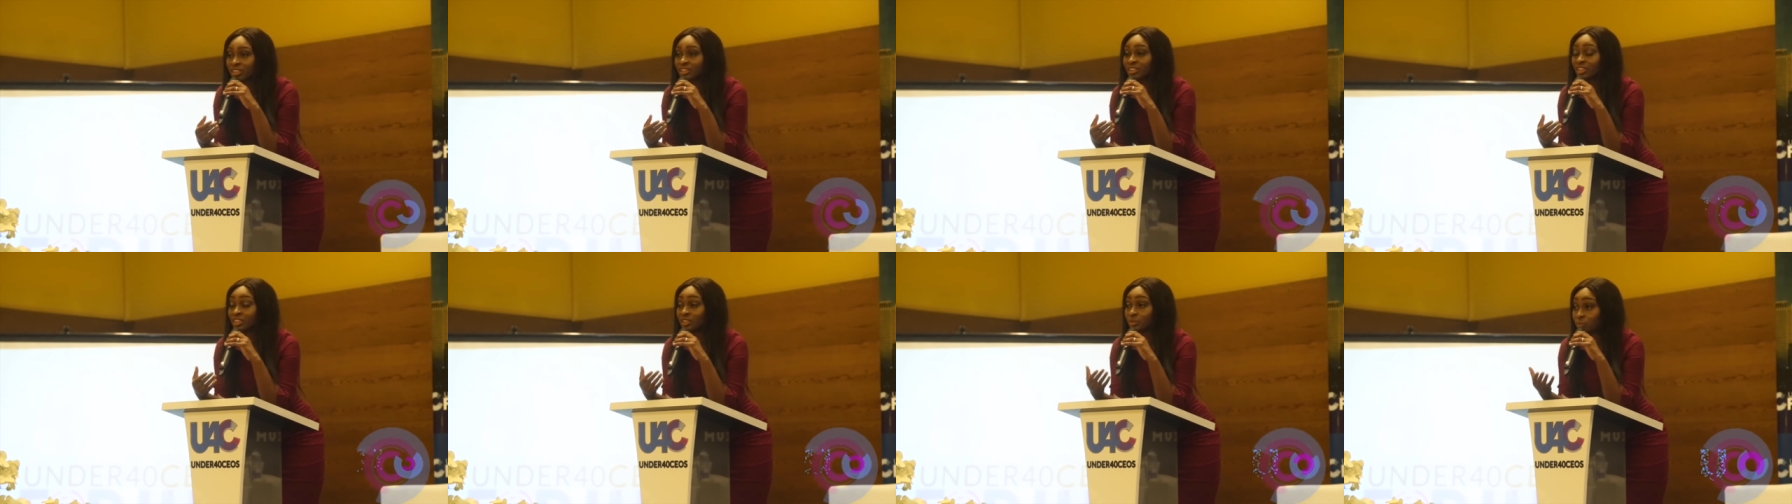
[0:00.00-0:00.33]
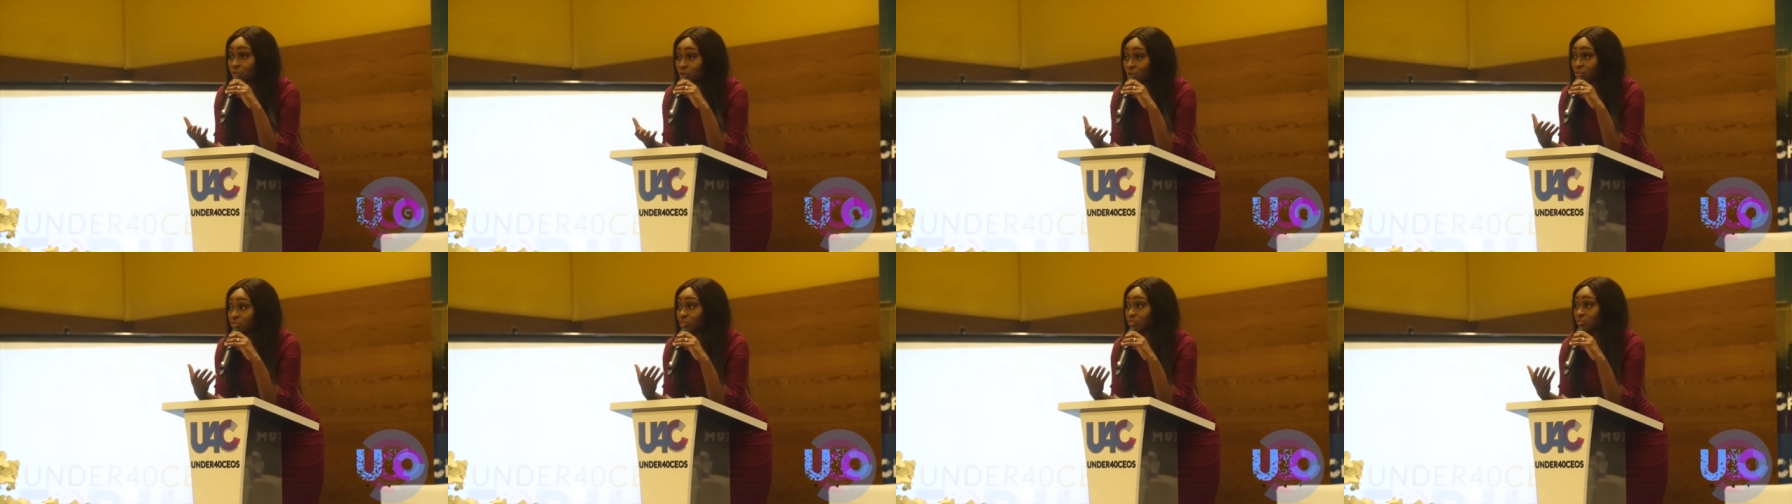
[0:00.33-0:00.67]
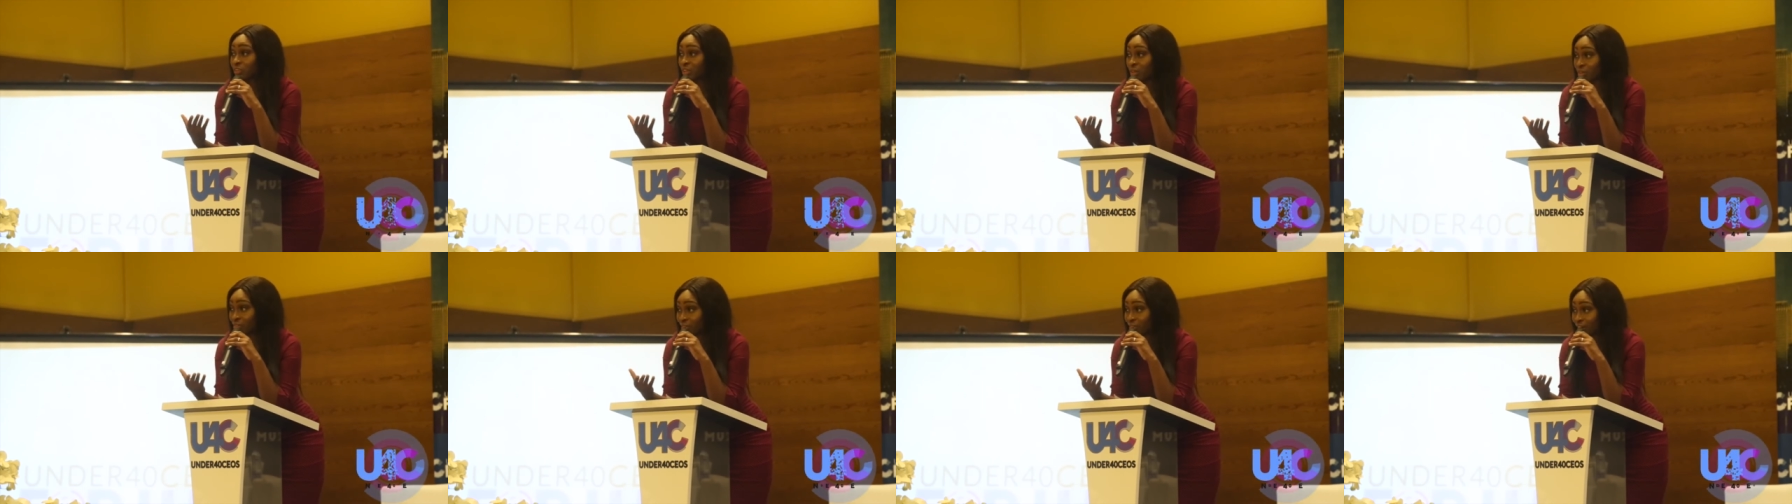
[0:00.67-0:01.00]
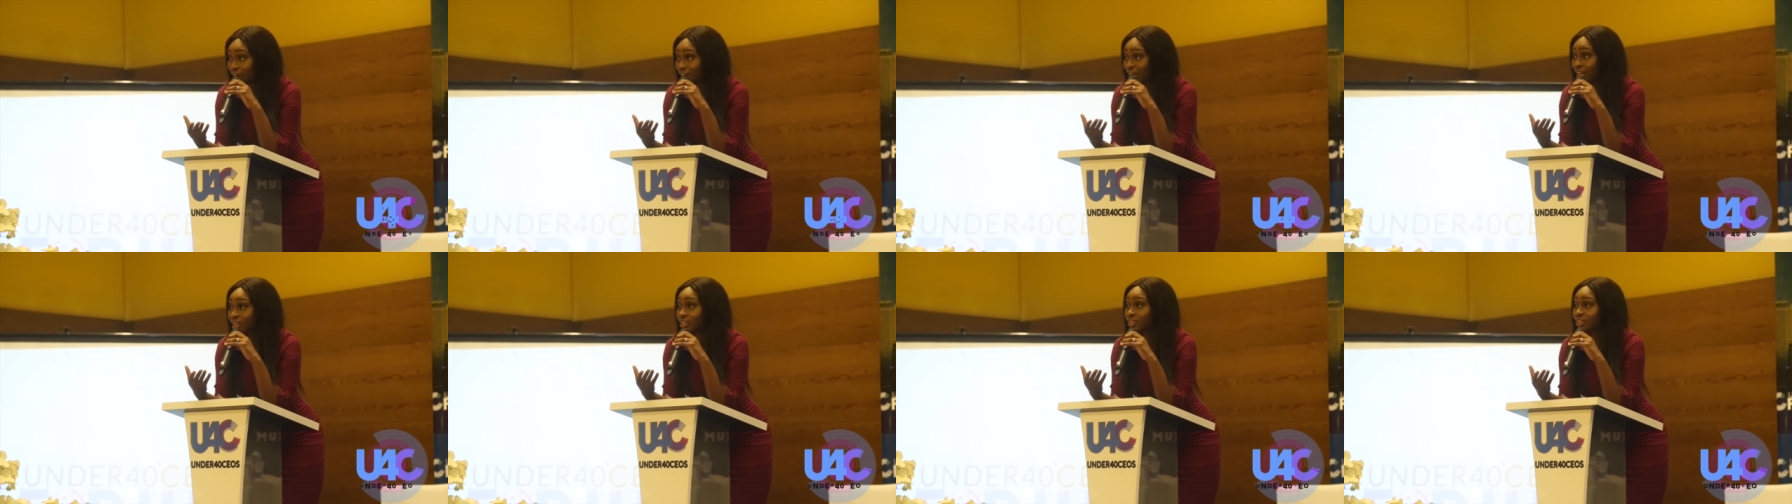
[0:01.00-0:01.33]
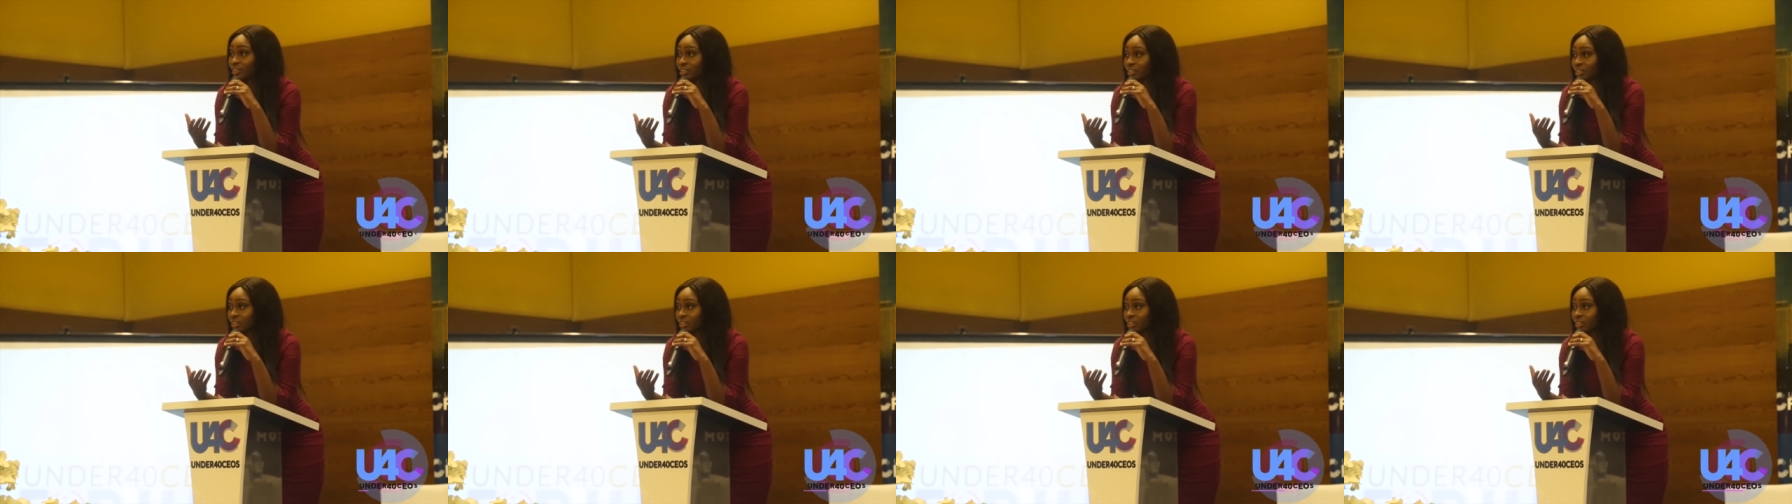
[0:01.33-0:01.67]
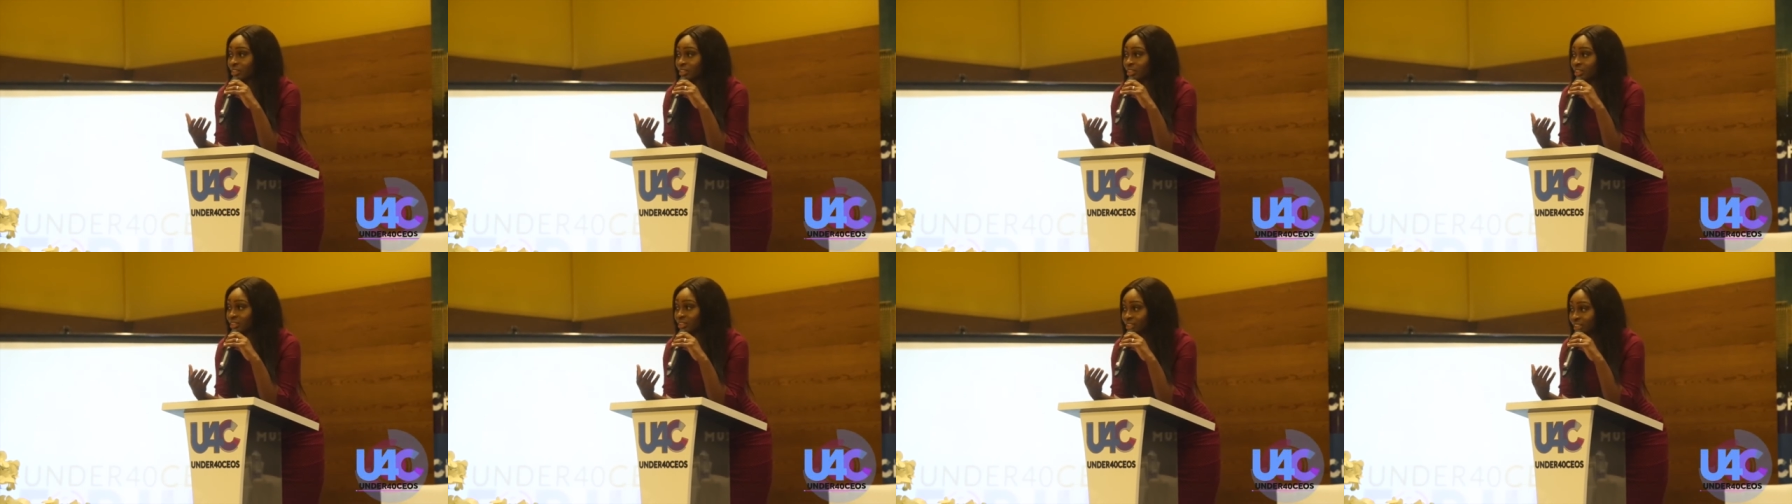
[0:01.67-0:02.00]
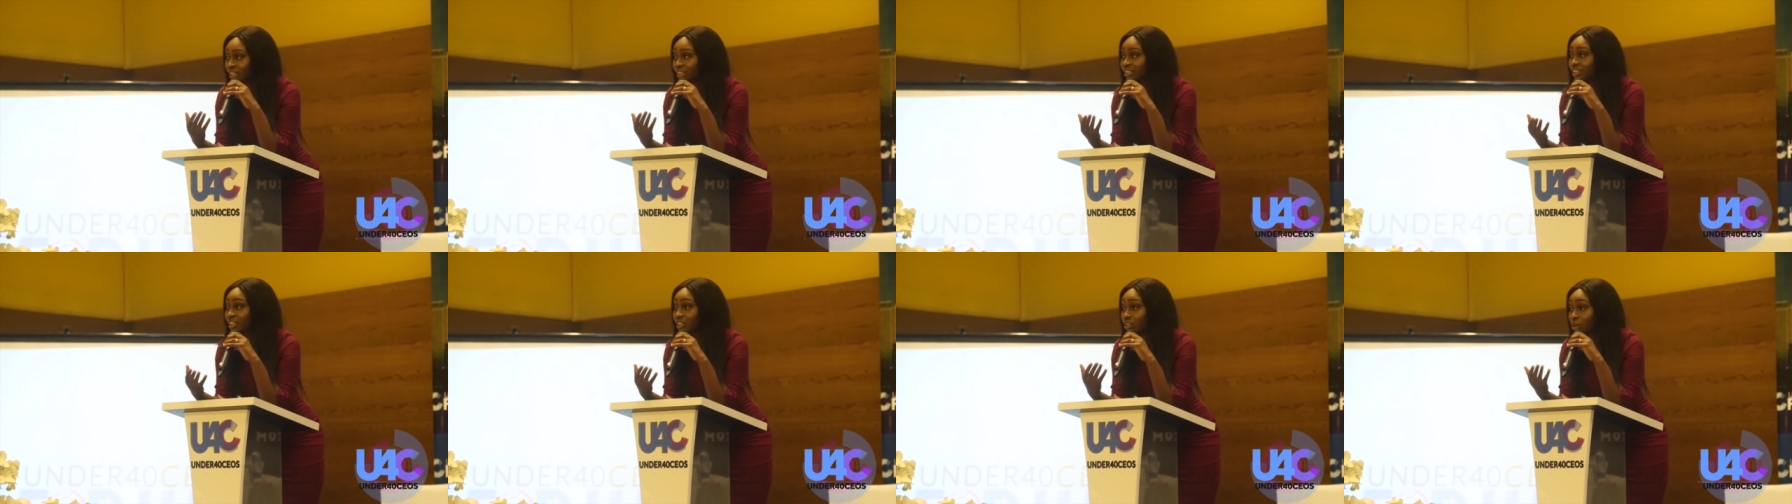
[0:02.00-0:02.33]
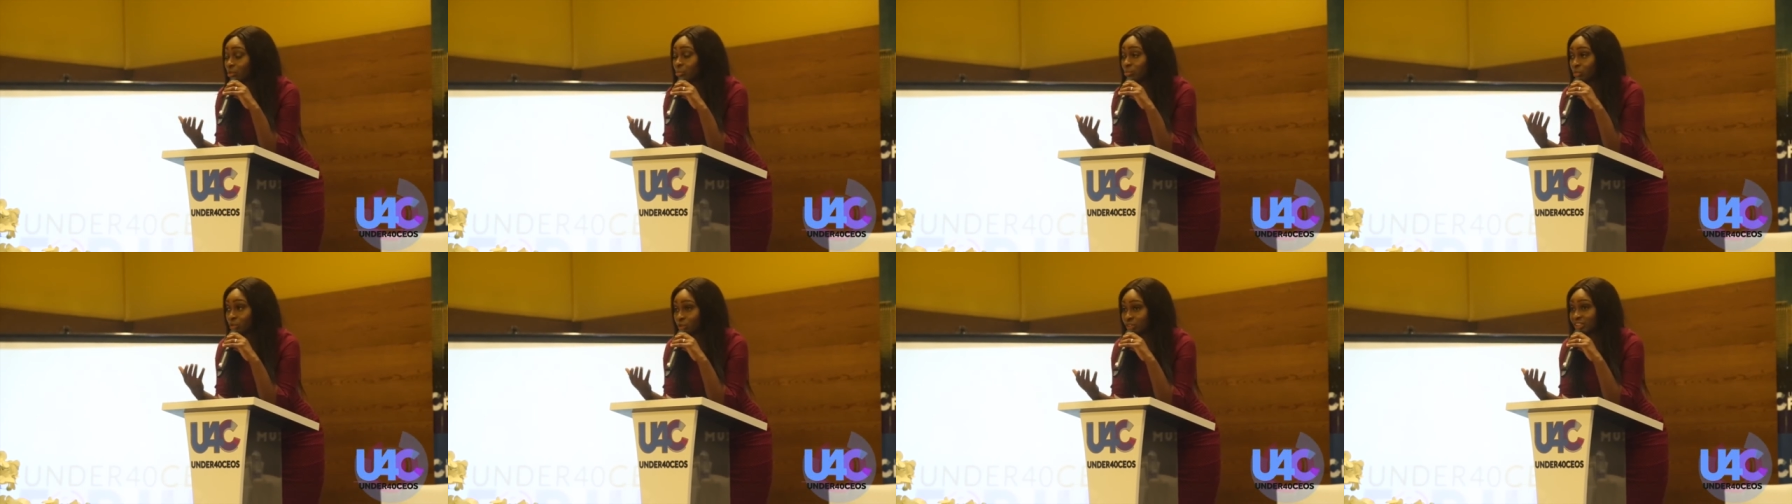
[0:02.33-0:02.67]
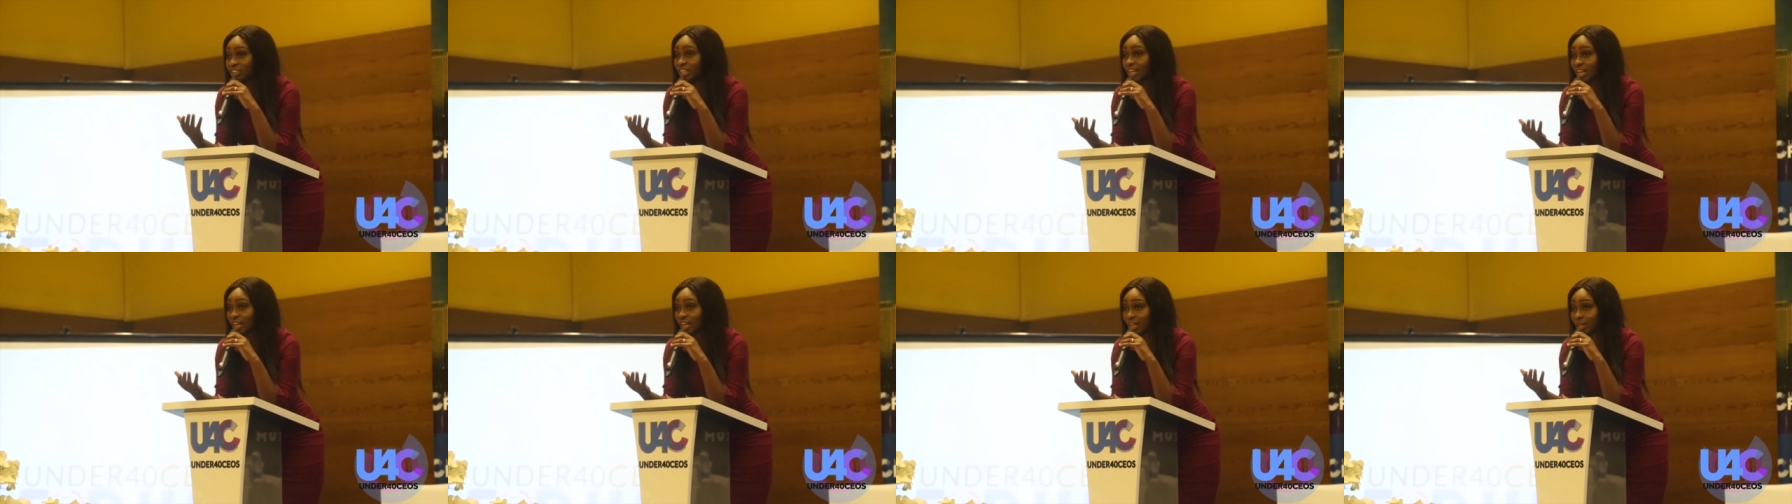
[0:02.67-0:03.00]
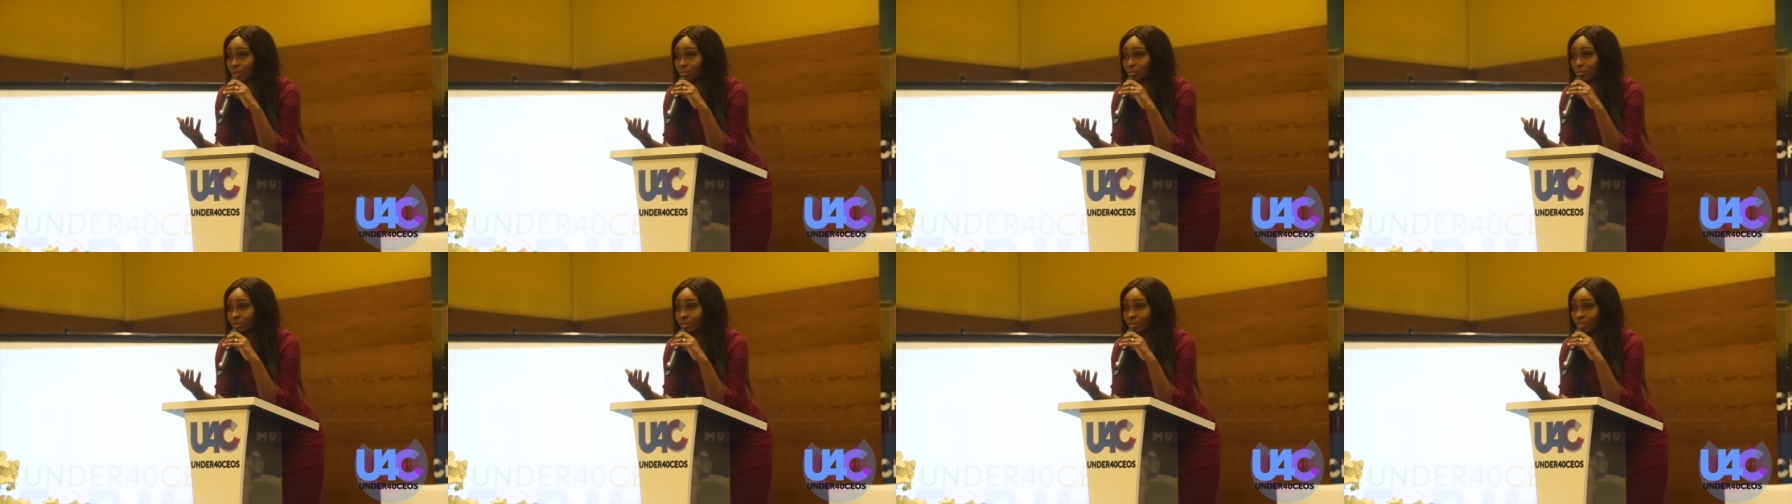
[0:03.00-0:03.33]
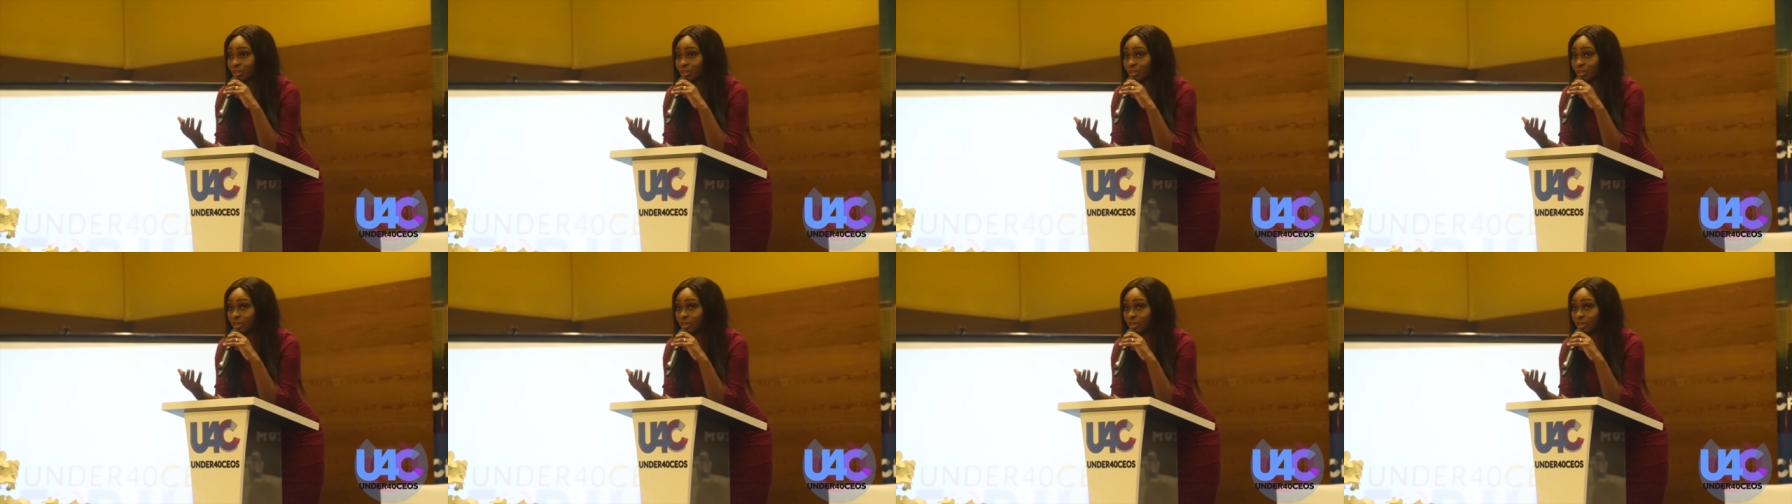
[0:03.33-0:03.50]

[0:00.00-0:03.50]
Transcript: is it's more of a grind. It takes a lot more time.